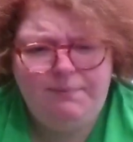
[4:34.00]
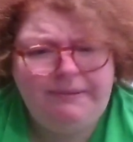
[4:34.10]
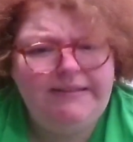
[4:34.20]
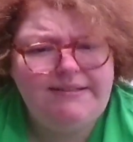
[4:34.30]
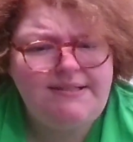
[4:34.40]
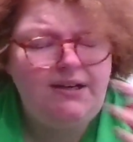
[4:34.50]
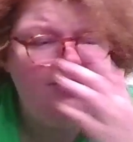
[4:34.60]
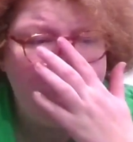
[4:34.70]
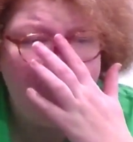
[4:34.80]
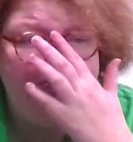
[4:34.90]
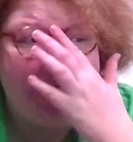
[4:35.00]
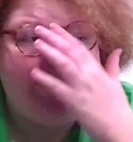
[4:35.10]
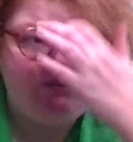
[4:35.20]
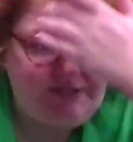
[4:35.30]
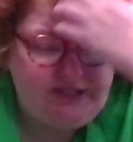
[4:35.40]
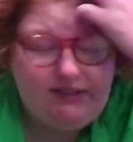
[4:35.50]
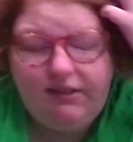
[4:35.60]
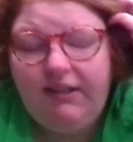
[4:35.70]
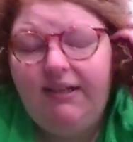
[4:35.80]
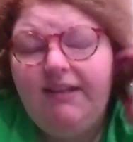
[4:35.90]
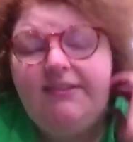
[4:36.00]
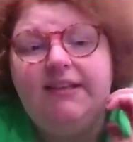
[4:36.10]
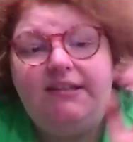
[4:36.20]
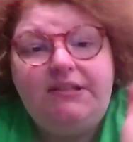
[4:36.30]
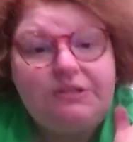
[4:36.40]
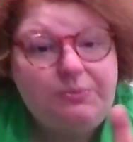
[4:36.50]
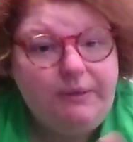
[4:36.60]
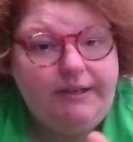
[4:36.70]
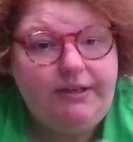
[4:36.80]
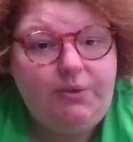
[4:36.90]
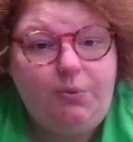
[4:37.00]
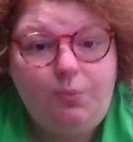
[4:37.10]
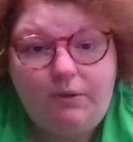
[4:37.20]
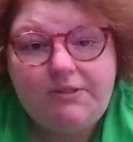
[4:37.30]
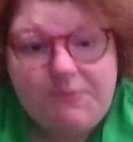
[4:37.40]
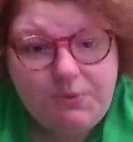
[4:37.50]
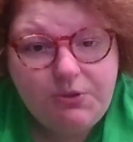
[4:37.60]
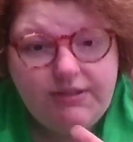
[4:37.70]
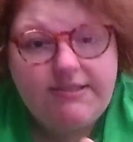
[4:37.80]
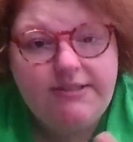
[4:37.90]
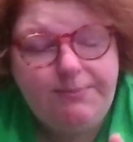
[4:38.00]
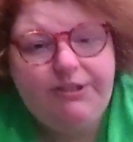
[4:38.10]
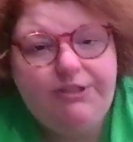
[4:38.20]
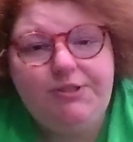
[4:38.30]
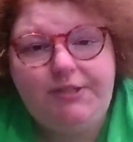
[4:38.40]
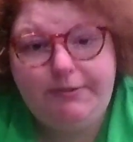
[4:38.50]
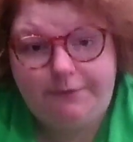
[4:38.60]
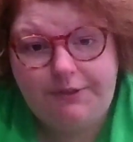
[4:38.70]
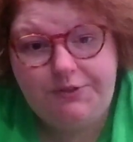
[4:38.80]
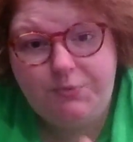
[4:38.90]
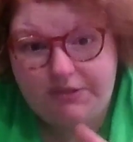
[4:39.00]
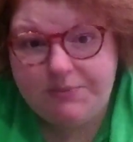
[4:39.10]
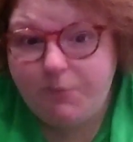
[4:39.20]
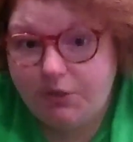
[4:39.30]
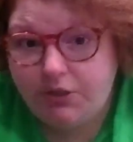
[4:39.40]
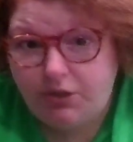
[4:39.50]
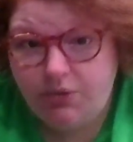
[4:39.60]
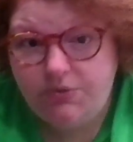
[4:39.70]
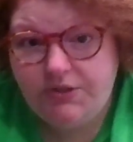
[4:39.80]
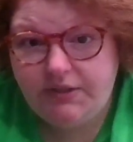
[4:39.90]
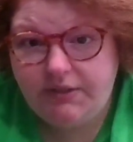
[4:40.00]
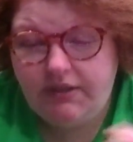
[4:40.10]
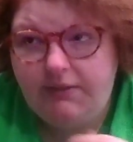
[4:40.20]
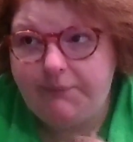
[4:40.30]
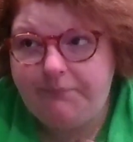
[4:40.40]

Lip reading: but it's not a huge battle scene. That is where "once more into the breach, dear friends, once more close the